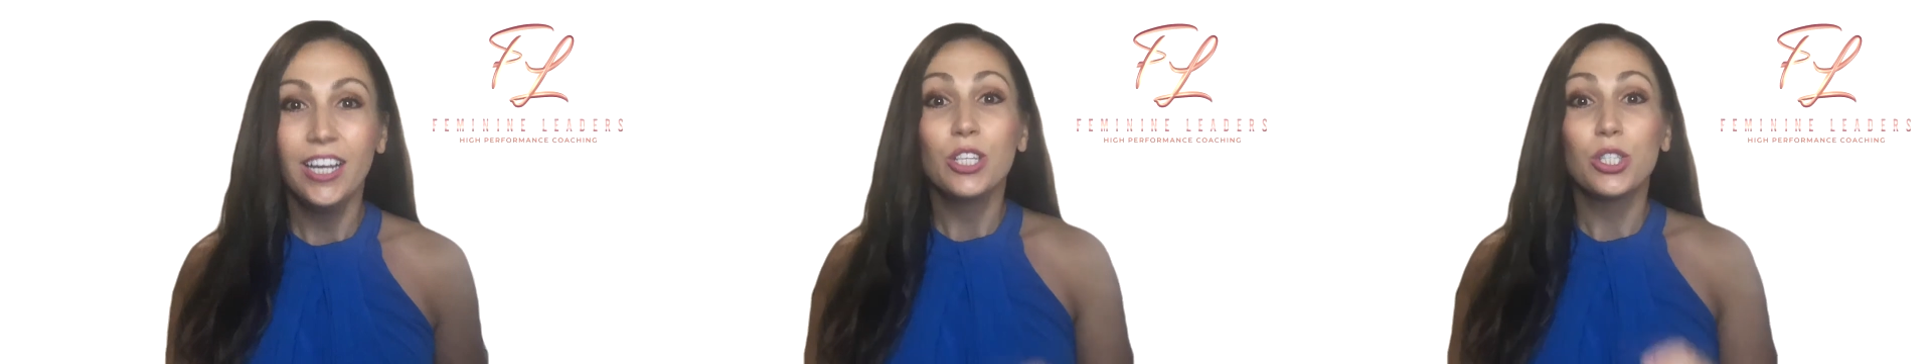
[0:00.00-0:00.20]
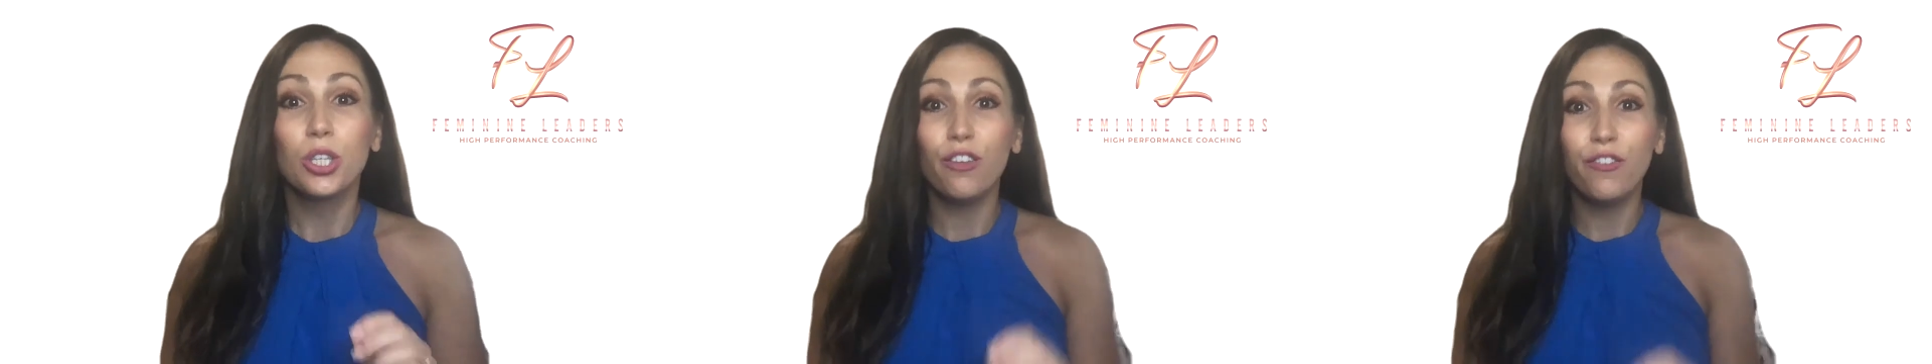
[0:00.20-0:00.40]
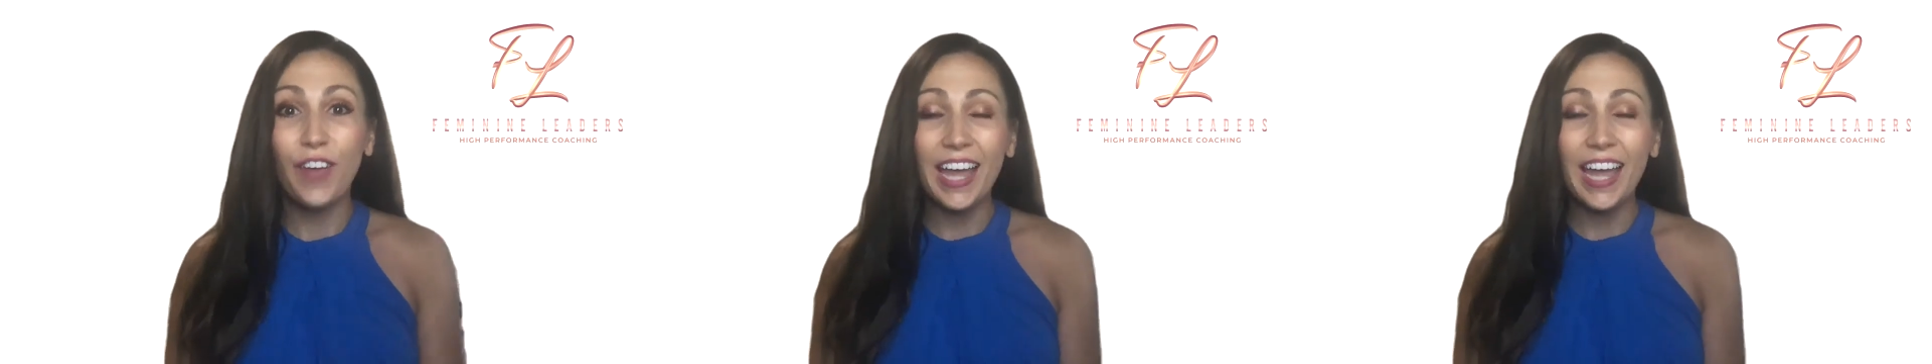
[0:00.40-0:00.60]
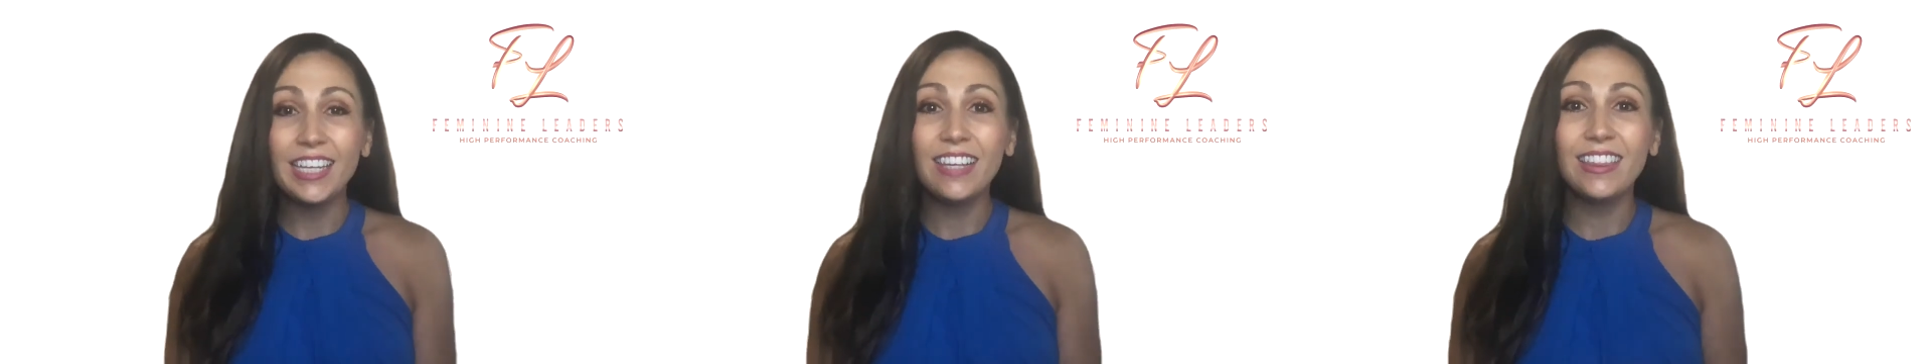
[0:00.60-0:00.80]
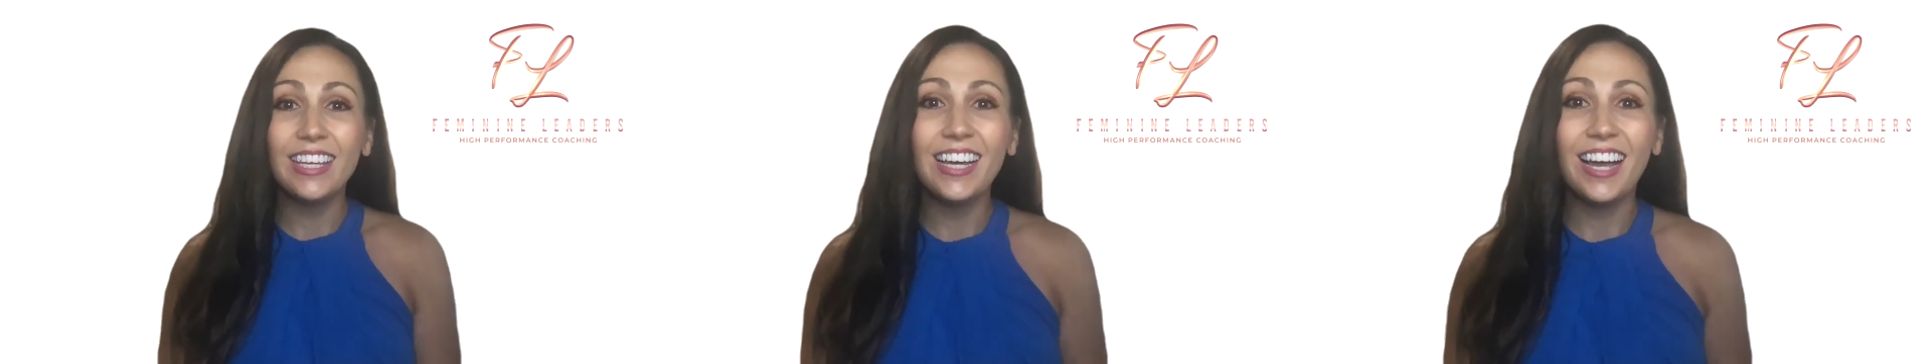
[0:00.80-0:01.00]
So if
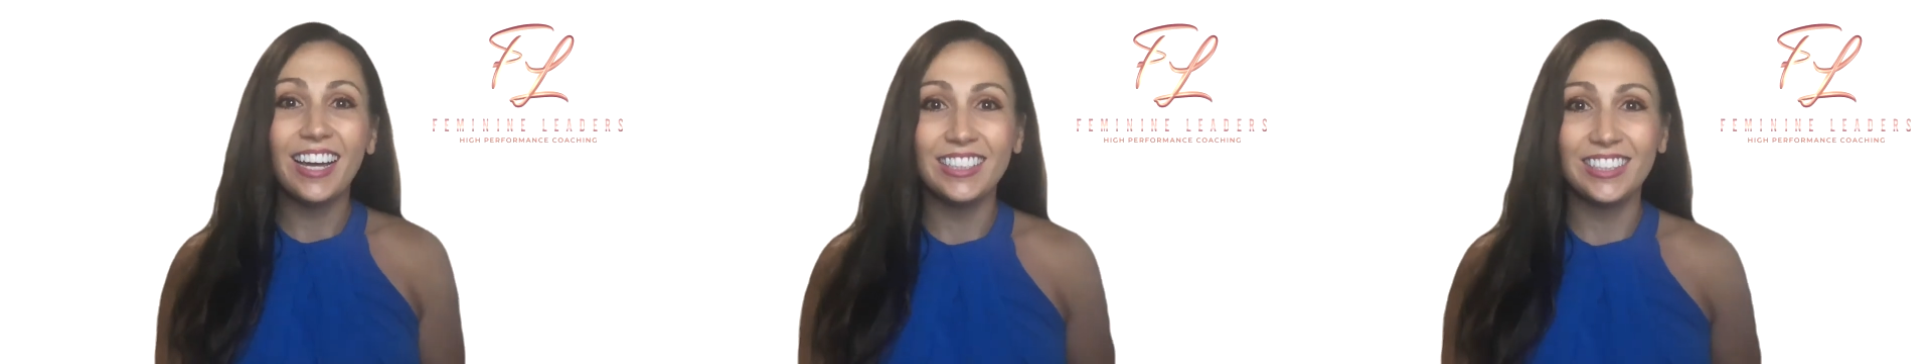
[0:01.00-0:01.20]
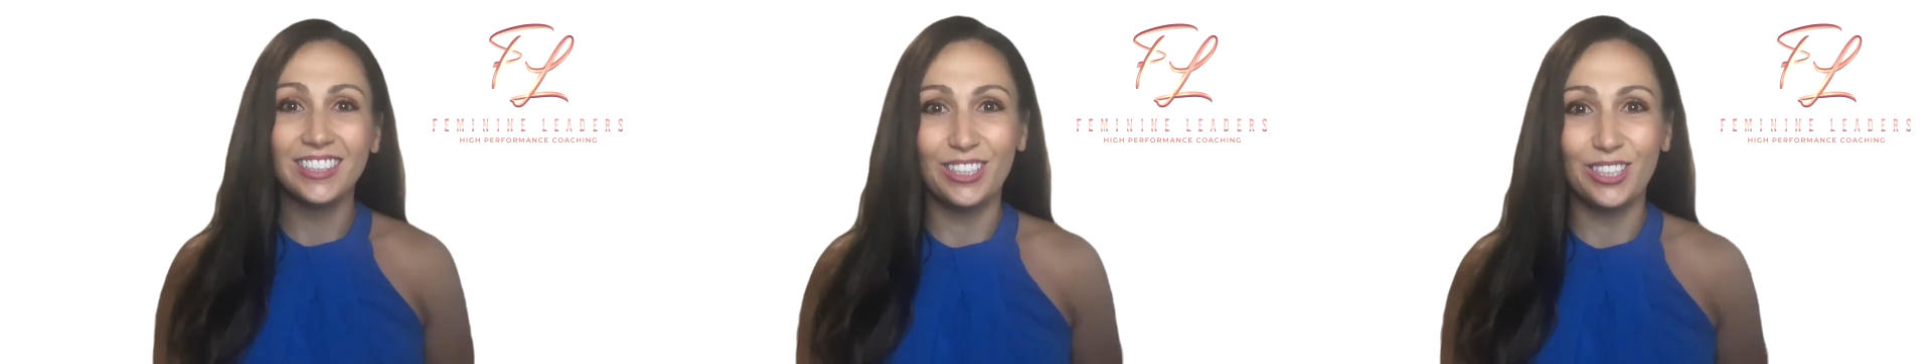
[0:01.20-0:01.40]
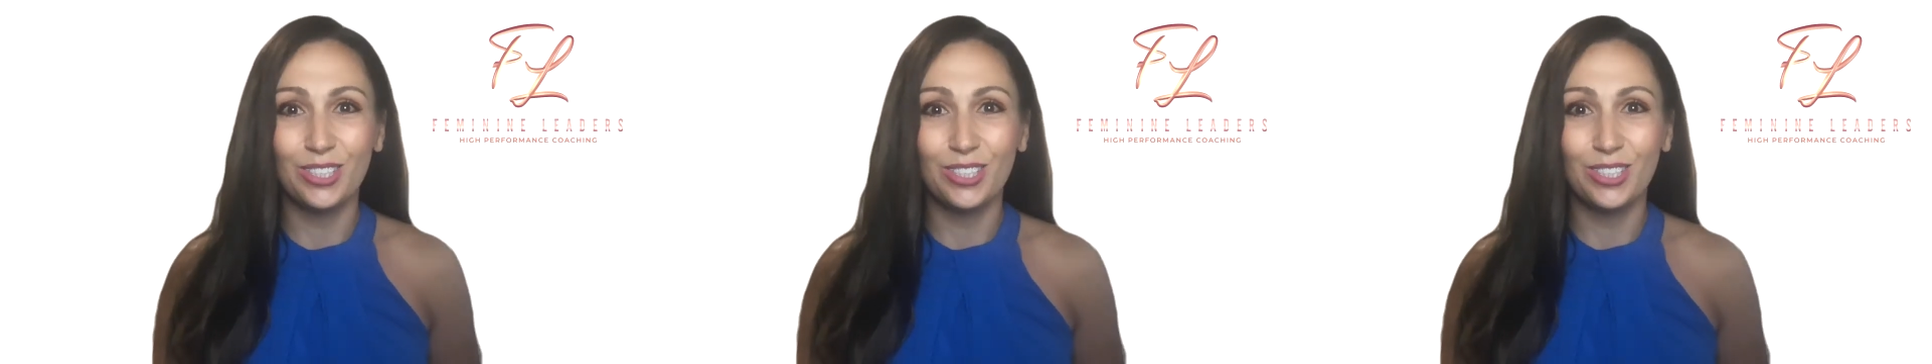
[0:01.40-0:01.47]
anything I said